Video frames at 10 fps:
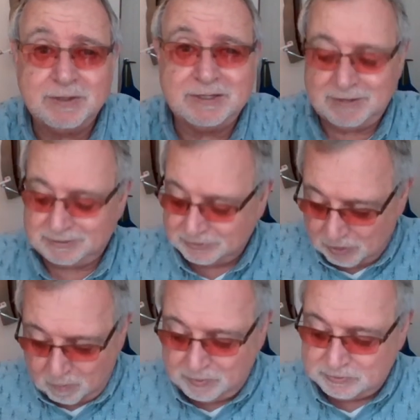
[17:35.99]
It seems like there's
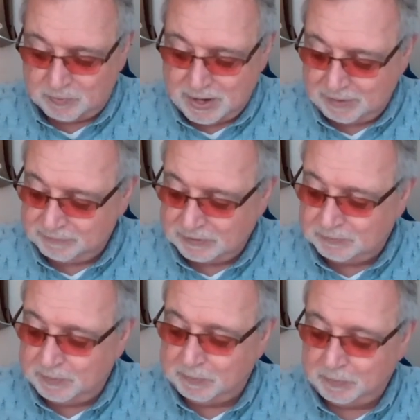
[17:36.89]
always a way out for
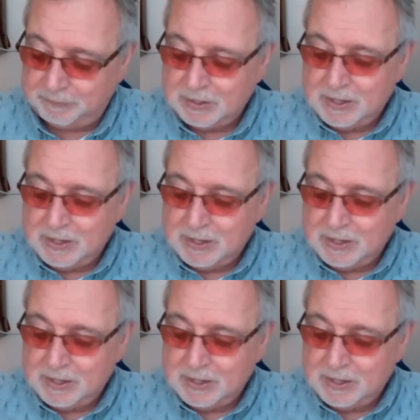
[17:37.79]
these people,